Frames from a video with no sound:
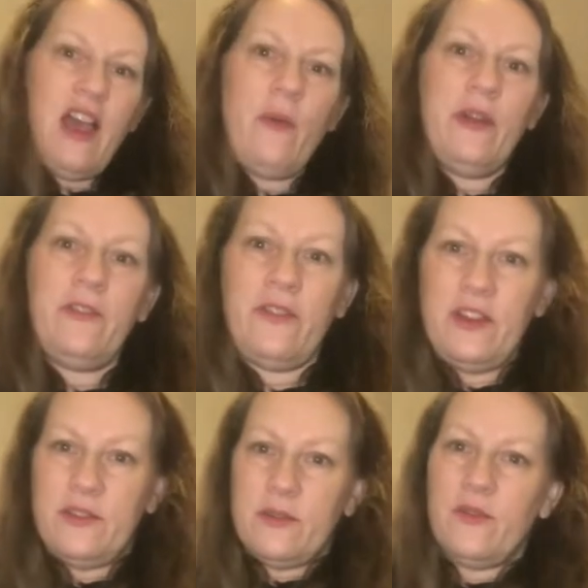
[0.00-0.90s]
I want to
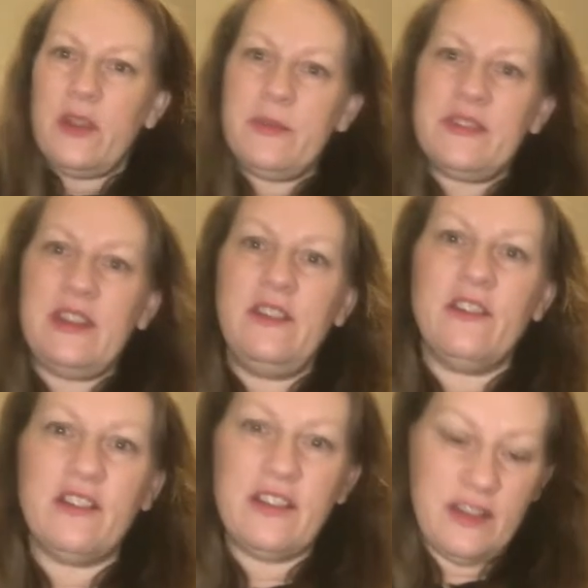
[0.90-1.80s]
feed you some vitamin C,
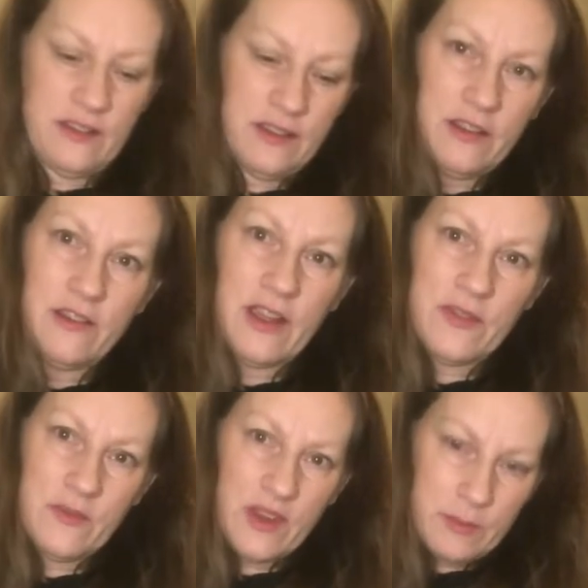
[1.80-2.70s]
darling. Here,
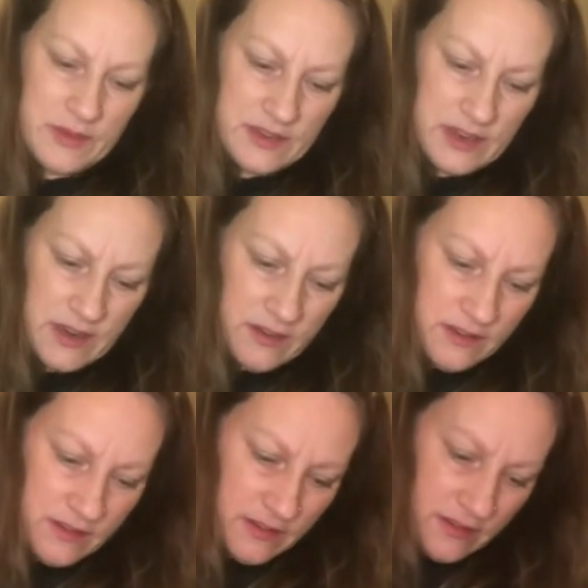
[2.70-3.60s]
have some vitamin C.
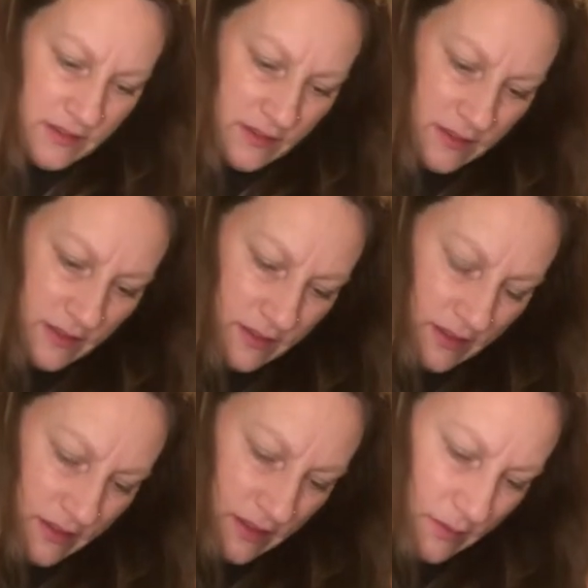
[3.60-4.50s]

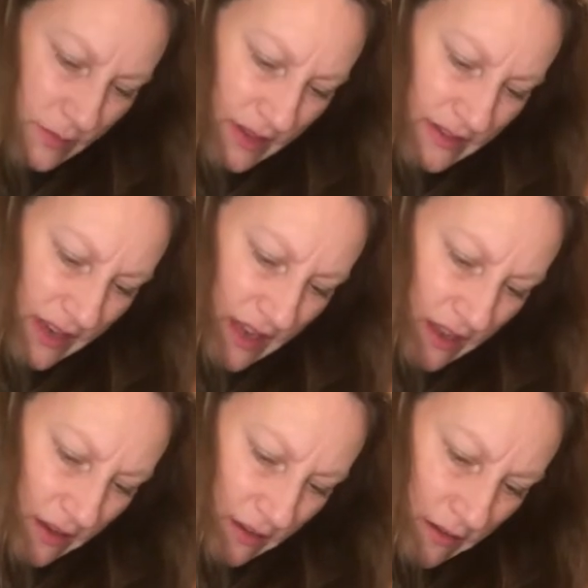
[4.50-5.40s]
Please
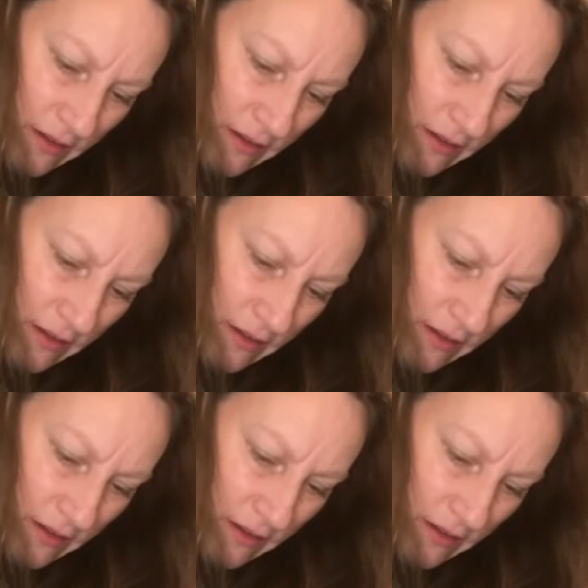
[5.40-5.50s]
take it.